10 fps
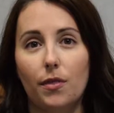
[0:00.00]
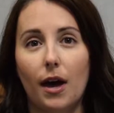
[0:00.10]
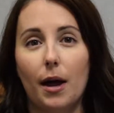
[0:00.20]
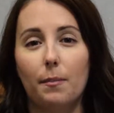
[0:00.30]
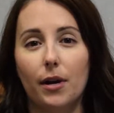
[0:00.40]

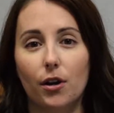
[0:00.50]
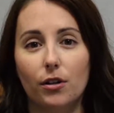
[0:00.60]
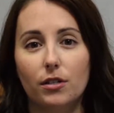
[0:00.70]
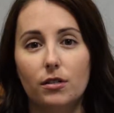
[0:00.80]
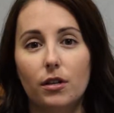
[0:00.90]
thought
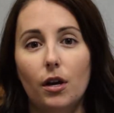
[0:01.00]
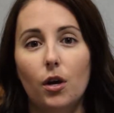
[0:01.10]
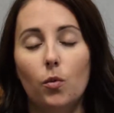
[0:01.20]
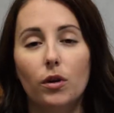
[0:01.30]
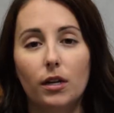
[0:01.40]
parents
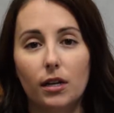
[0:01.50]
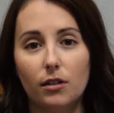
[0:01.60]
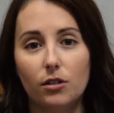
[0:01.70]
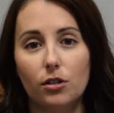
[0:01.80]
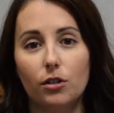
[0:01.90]
would
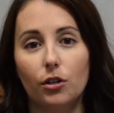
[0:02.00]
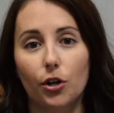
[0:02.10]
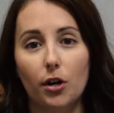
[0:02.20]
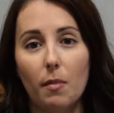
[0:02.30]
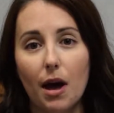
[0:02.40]
need to
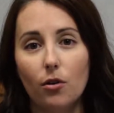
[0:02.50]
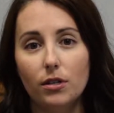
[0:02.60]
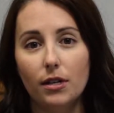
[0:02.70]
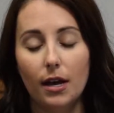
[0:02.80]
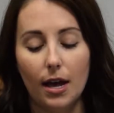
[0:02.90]
learn
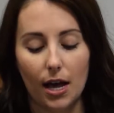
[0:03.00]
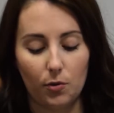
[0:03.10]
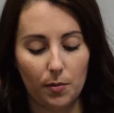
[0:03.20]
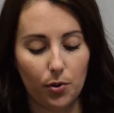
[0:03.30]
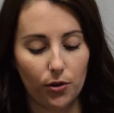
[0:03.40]
about, and
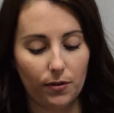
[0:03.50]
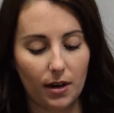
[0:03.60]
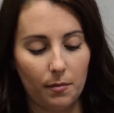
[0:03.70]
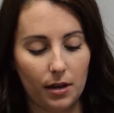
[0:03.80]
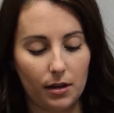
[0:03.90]
we put
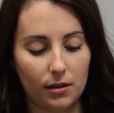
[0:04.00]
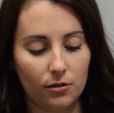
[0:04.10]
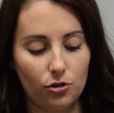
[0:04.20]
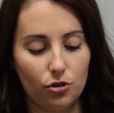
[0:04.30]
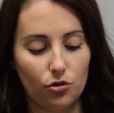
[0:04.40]
them
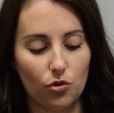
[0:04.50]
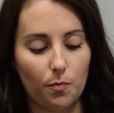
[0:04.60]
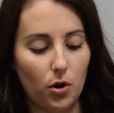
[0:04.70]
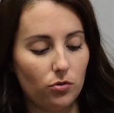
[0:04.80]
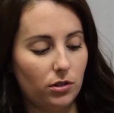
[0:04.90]
into
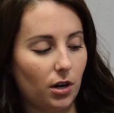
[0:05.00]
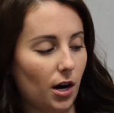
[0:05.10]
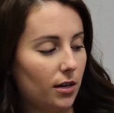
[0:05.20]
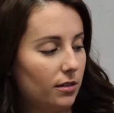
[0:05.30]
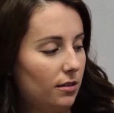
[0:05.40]

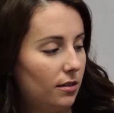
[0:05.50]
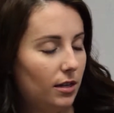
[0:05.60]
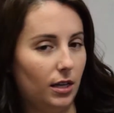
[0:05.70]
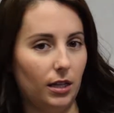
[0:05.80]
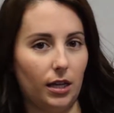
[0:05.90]
postcards
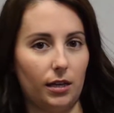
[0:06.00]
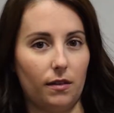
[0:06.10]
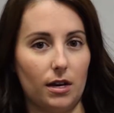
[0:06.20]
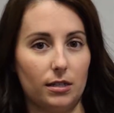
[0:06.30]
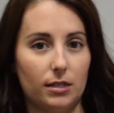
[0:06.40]
like
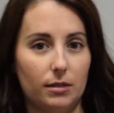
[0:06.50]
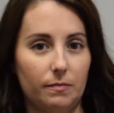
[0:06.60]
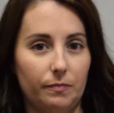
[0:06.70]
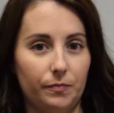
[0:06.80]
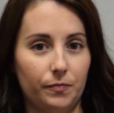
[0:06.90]
this.
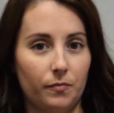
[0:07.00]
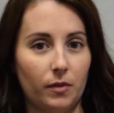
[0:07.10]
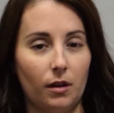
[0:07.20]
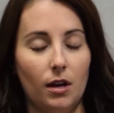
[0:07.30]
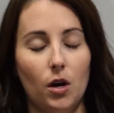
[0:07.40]

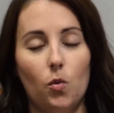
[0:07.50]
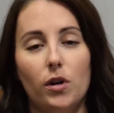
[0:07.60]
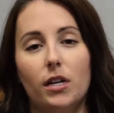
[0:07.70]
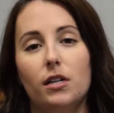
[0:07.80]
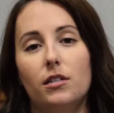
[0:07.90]
We
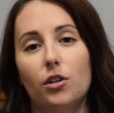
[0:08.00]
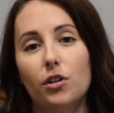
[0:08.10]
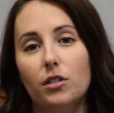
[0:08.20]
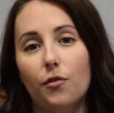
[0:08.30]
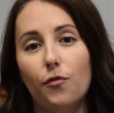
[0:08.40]
did a
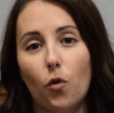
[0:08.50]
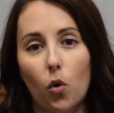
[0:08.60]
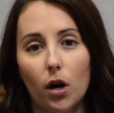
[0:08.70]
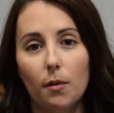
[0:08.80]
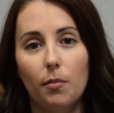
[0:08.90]
series of
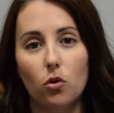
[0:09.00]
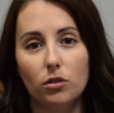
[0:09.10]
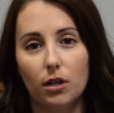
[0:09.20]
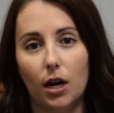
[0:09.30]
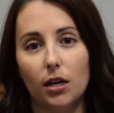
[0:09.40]
4
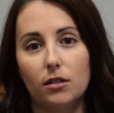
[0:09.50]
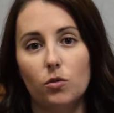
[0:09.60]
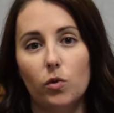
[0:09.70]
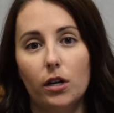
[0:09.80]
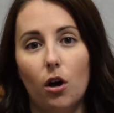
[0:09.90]
postcards.
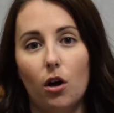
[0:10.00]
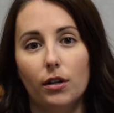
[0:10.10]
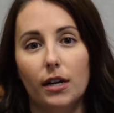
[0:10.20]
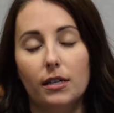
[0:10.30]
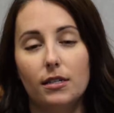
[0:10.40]
We called
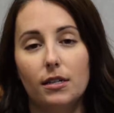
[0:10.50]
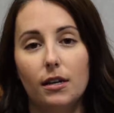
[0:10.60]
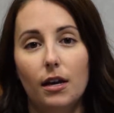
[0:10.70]
it